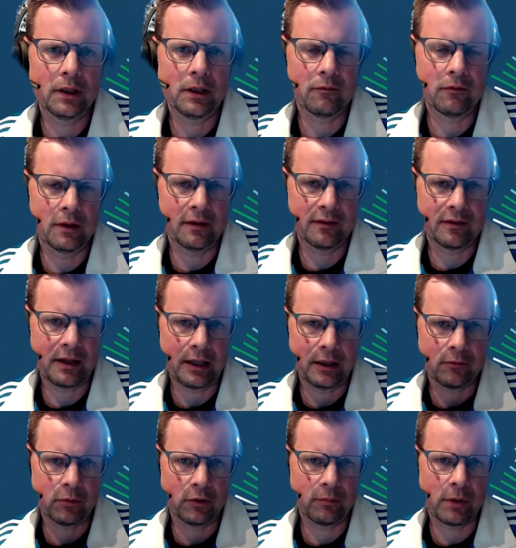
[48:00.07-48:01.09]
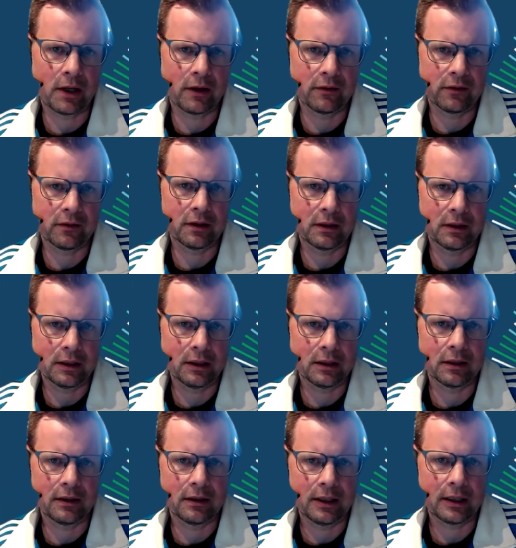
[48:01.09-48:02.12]
give the static response in the
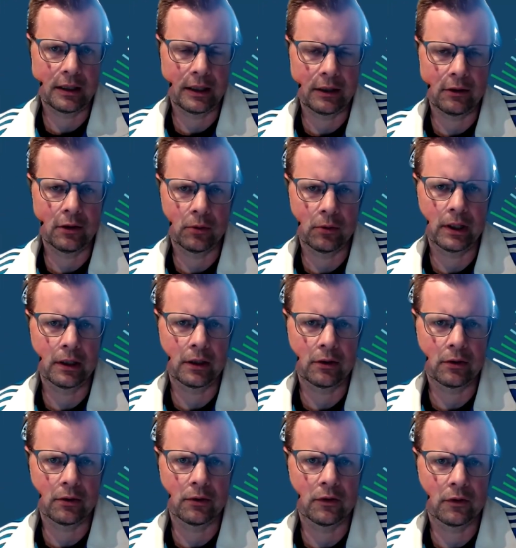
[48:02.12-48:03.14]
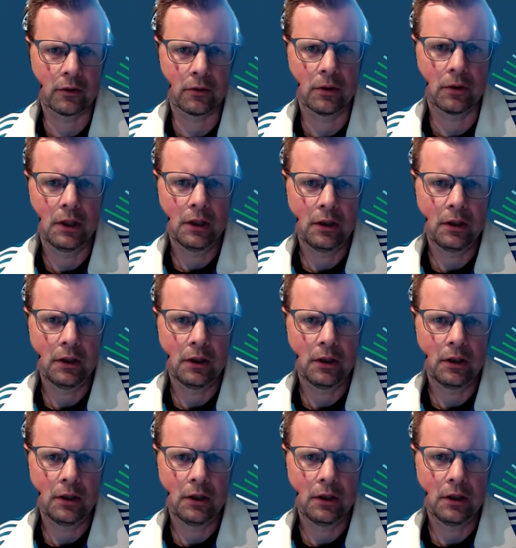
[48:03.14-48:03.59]
data load editor, so